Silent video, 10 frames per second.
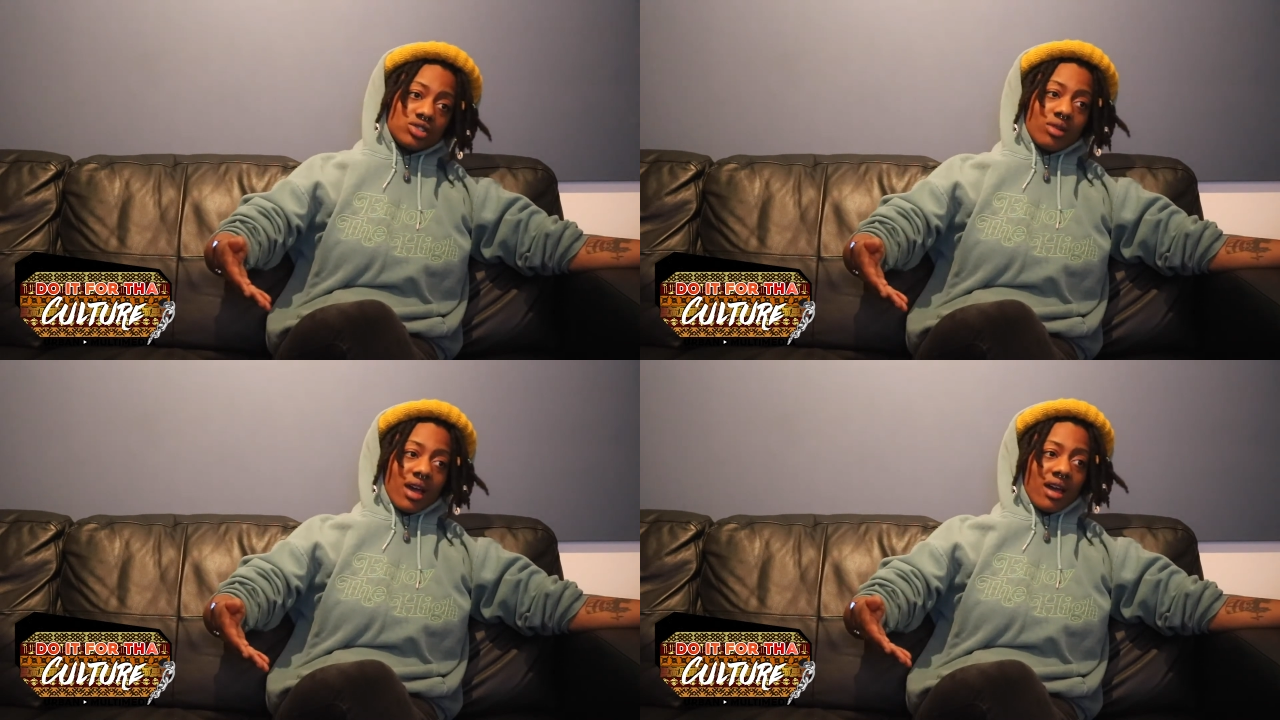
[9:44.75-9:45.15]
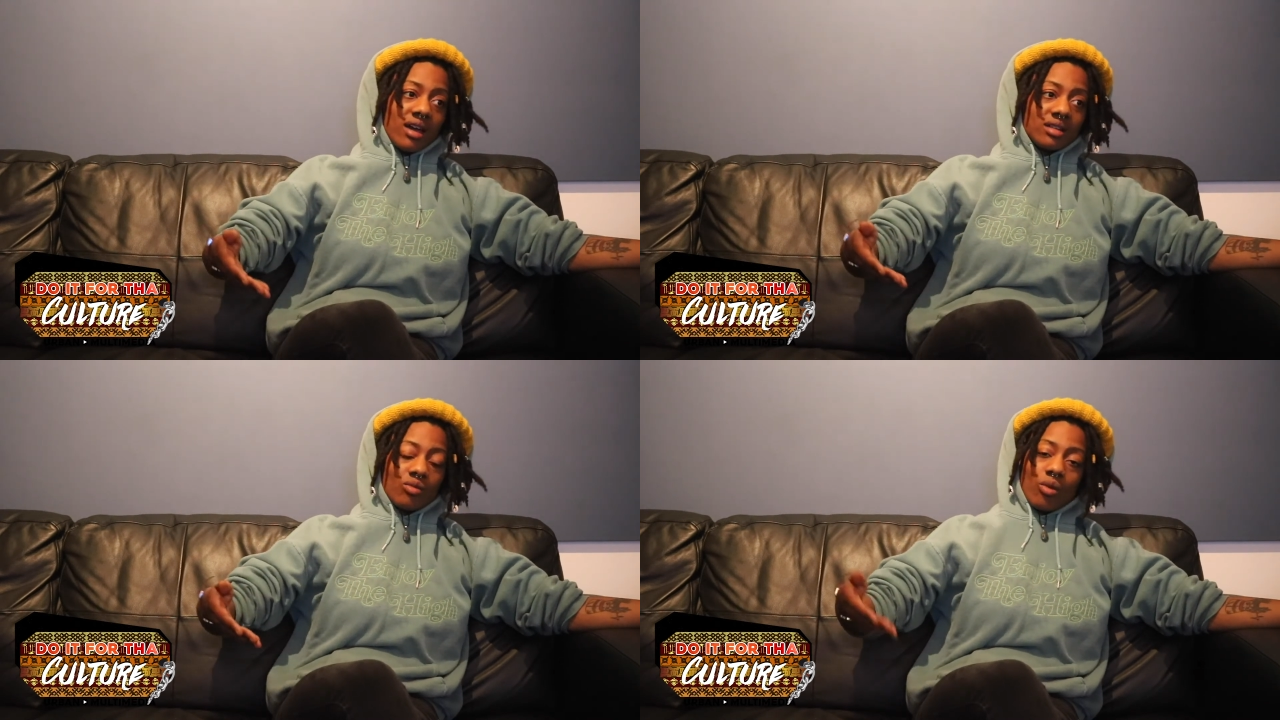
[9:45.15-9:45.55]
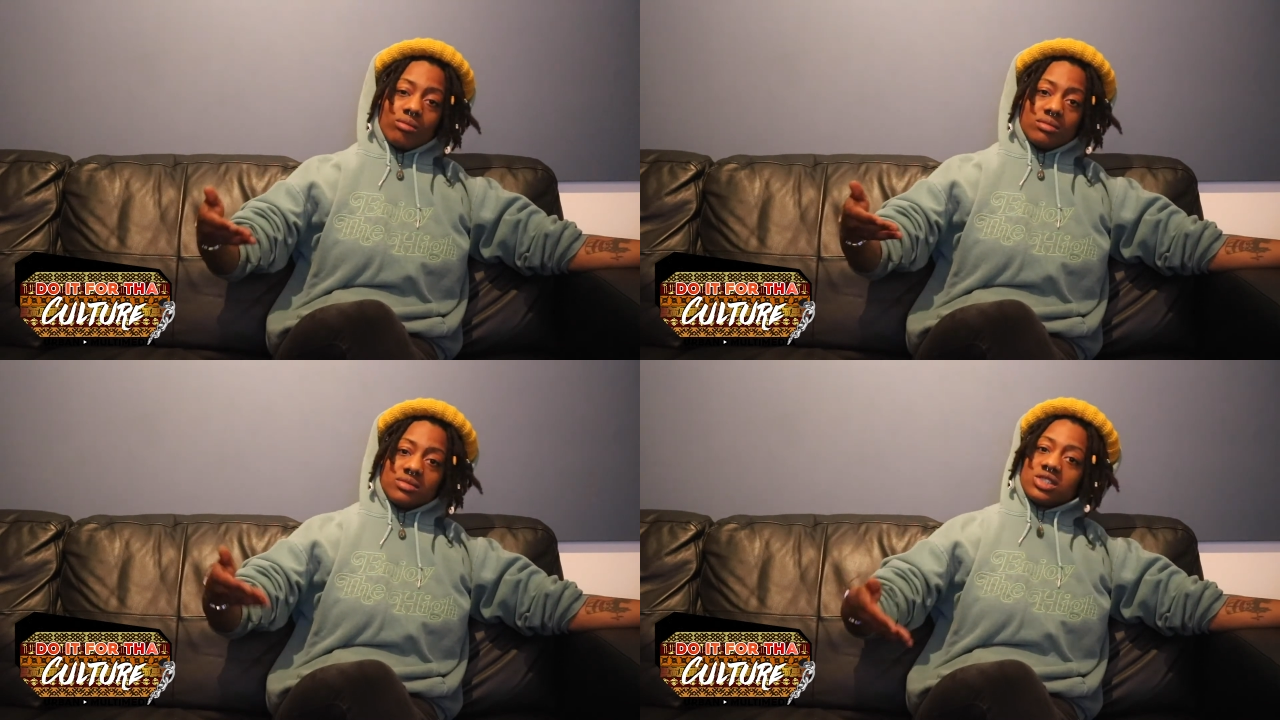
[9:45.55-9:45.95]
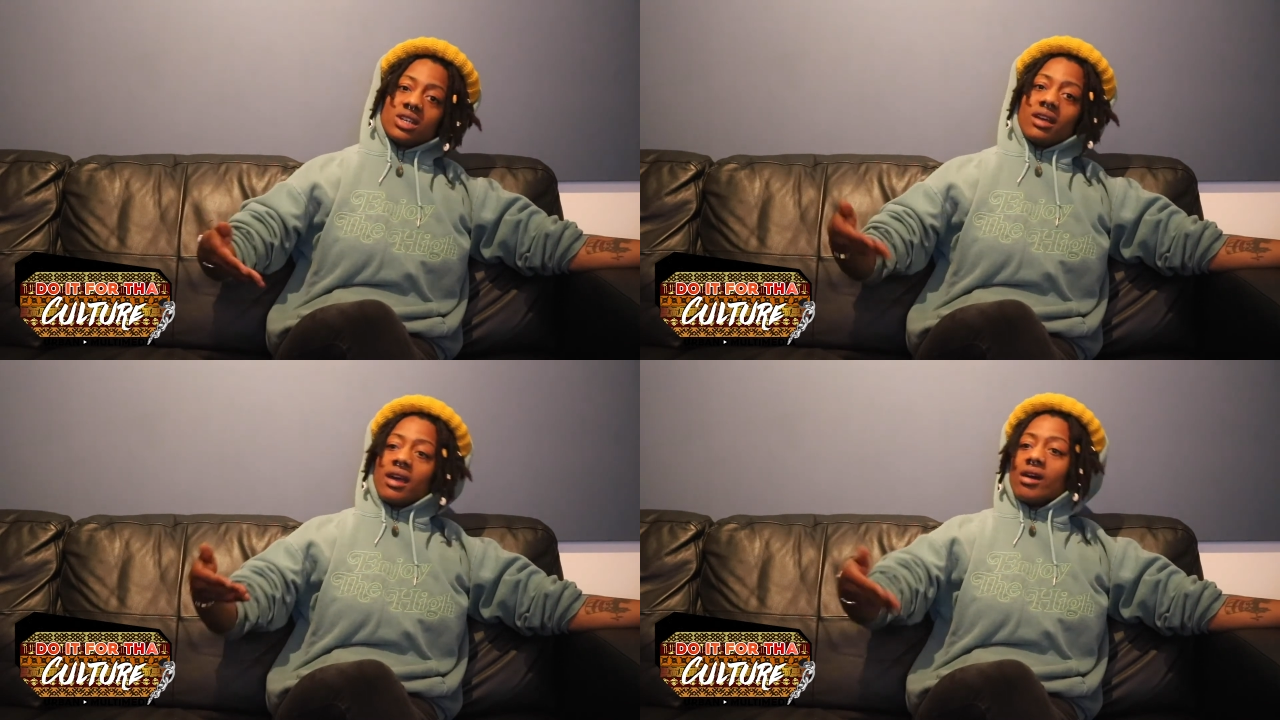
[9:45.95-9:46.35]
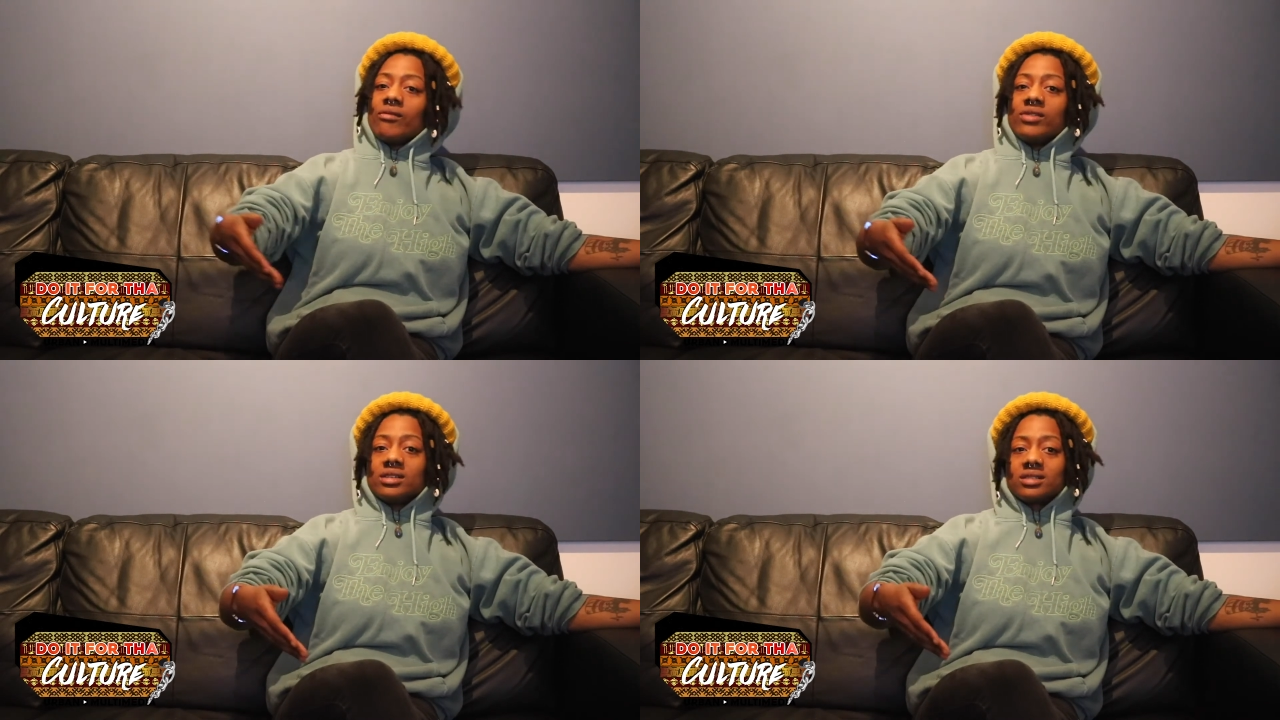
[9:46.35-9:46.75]
You had
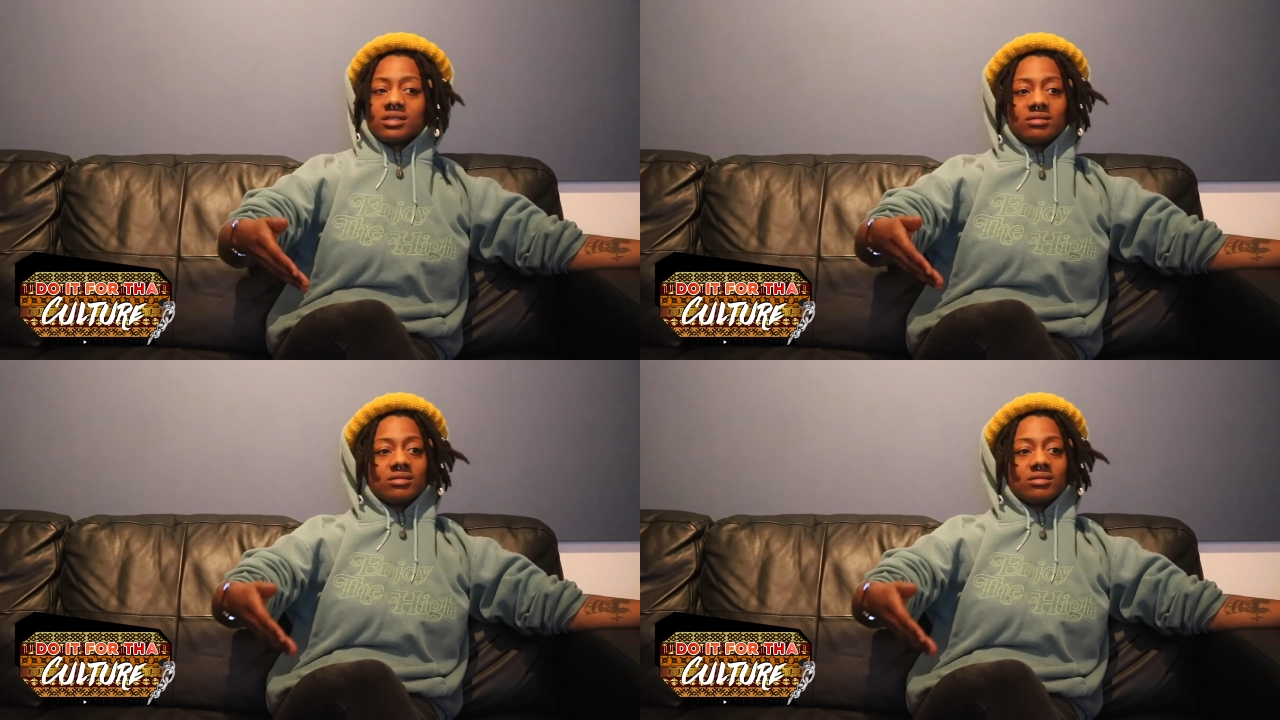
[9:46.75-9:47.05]
Elvis